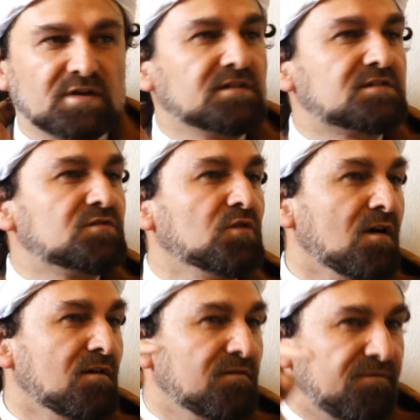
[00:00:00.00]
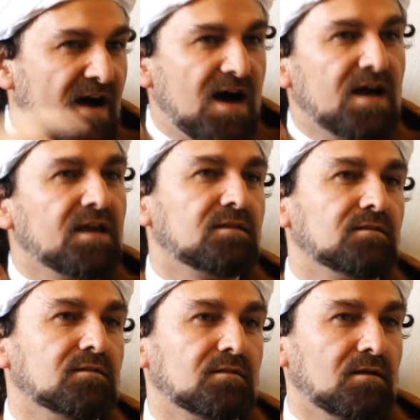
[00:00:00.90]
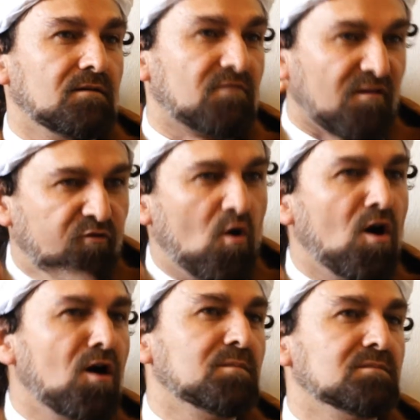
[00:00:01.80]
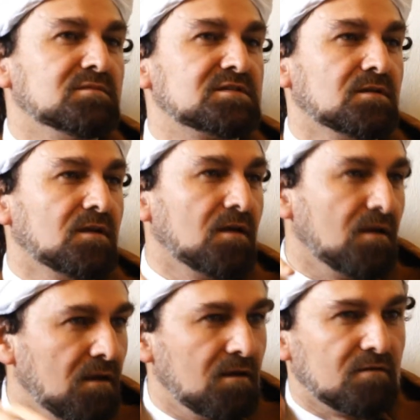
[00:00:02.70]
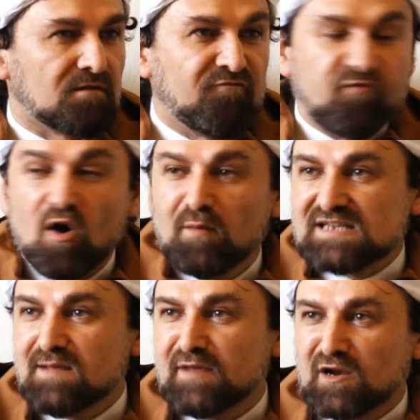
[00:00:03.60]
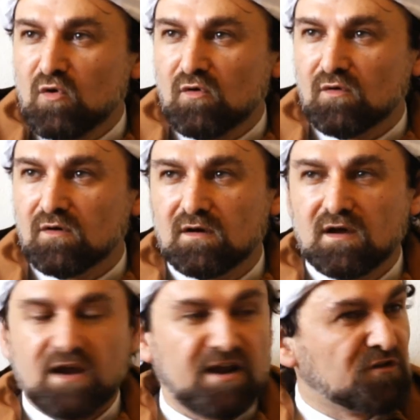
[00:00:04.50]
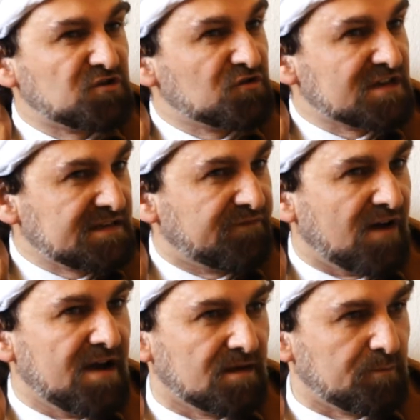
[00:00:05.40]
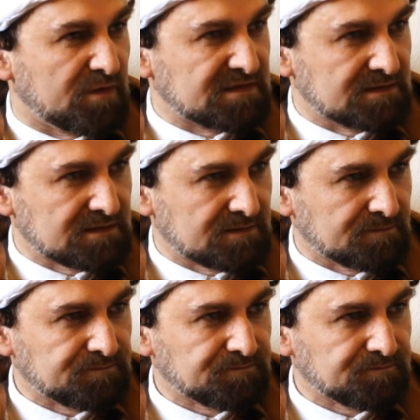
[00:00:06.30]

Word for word: but it's to find reforms reform Islamic law in order to justify their presence.